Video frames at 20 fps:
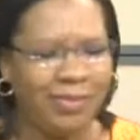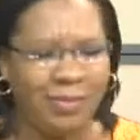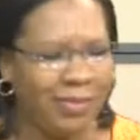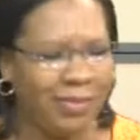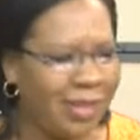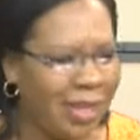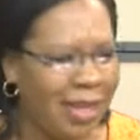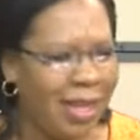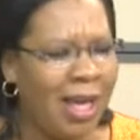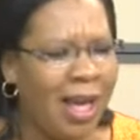
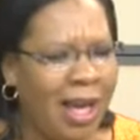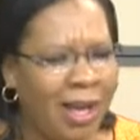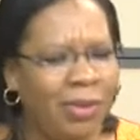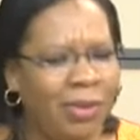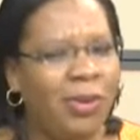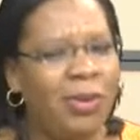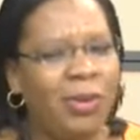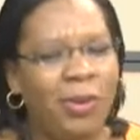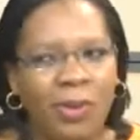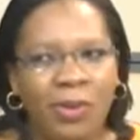ah, no,
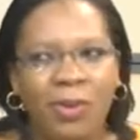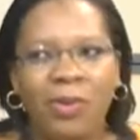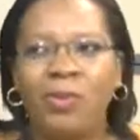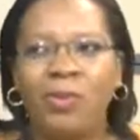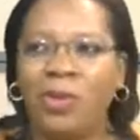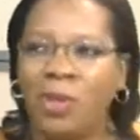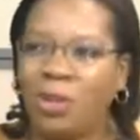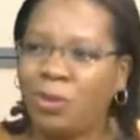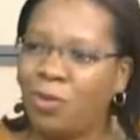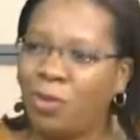no, no, we
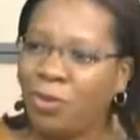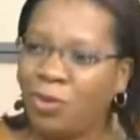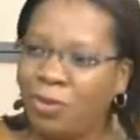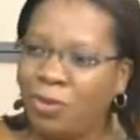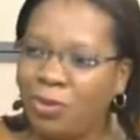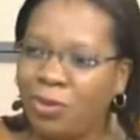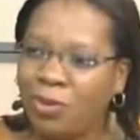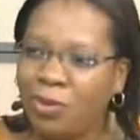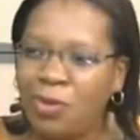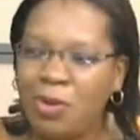just want
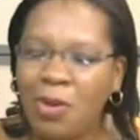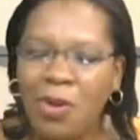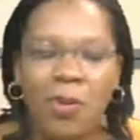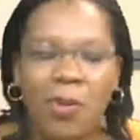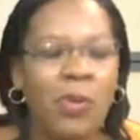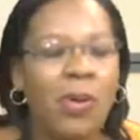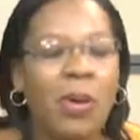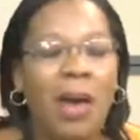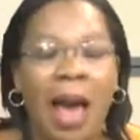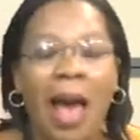to, you know,
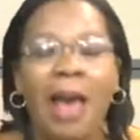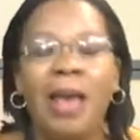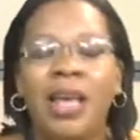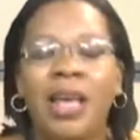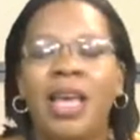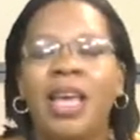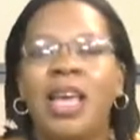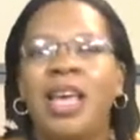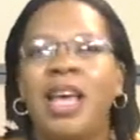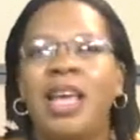
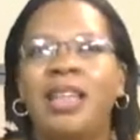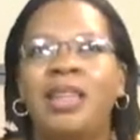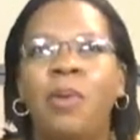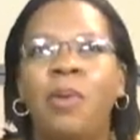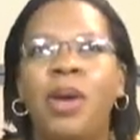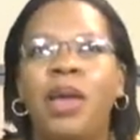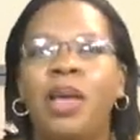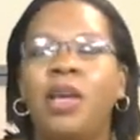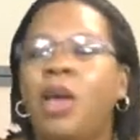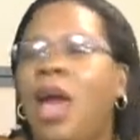I,
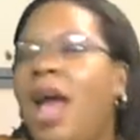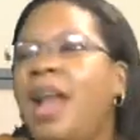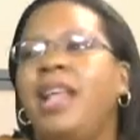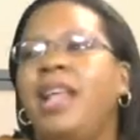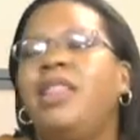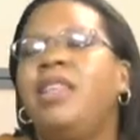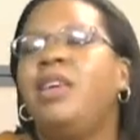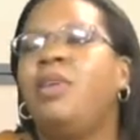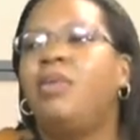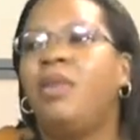were,
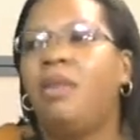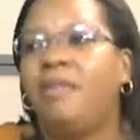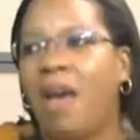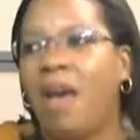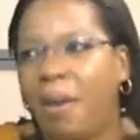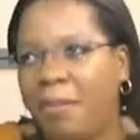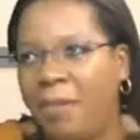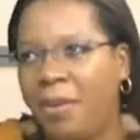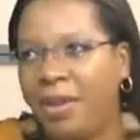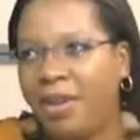anything could have
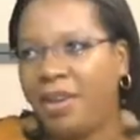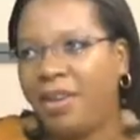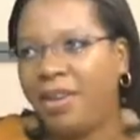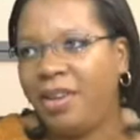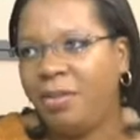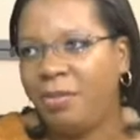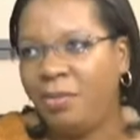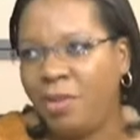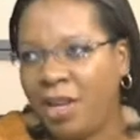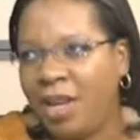happened,
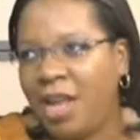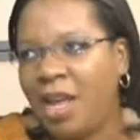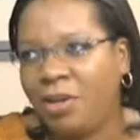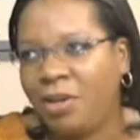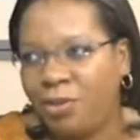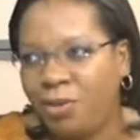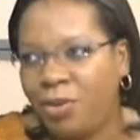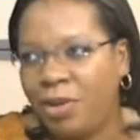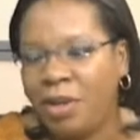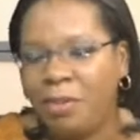mm. really and
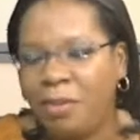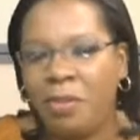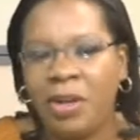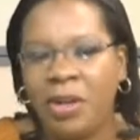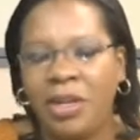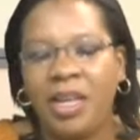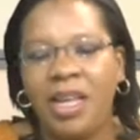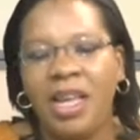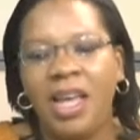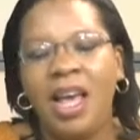truly. But
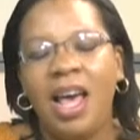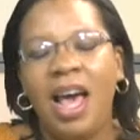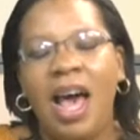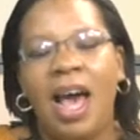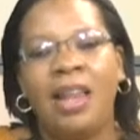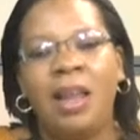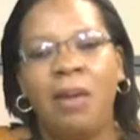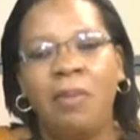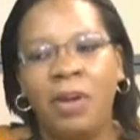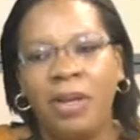mm.
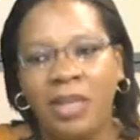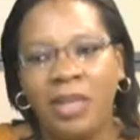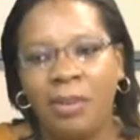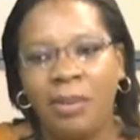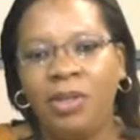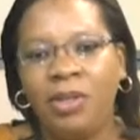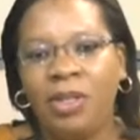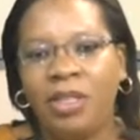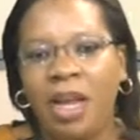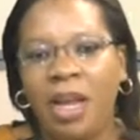at that point in time,
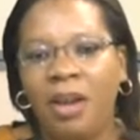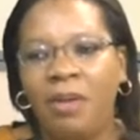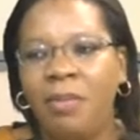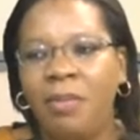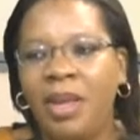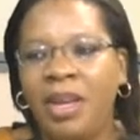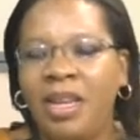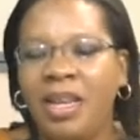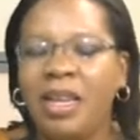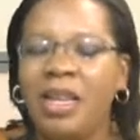we just kind of
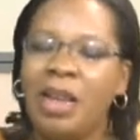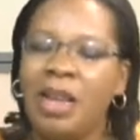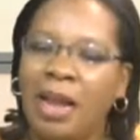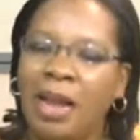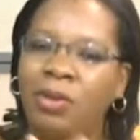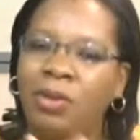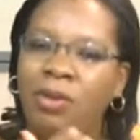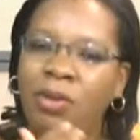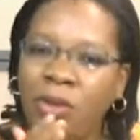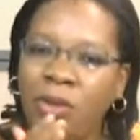made it
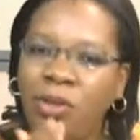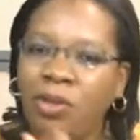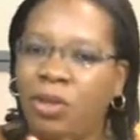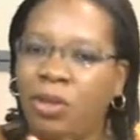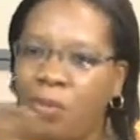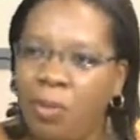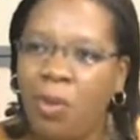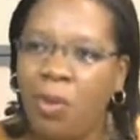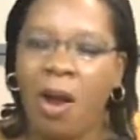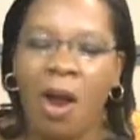that not
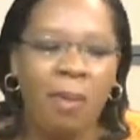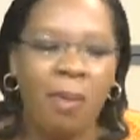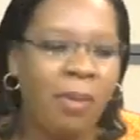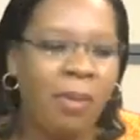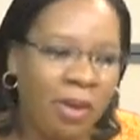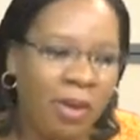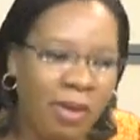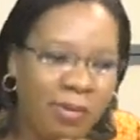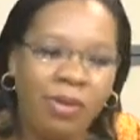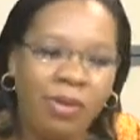just Boko Haram,
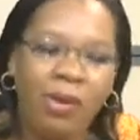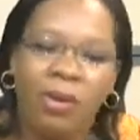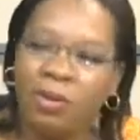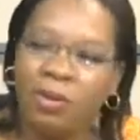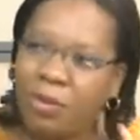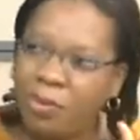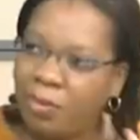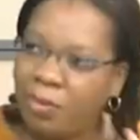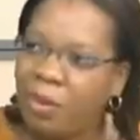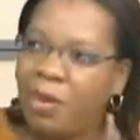but even
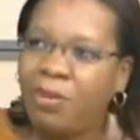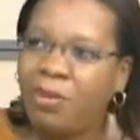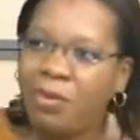also the military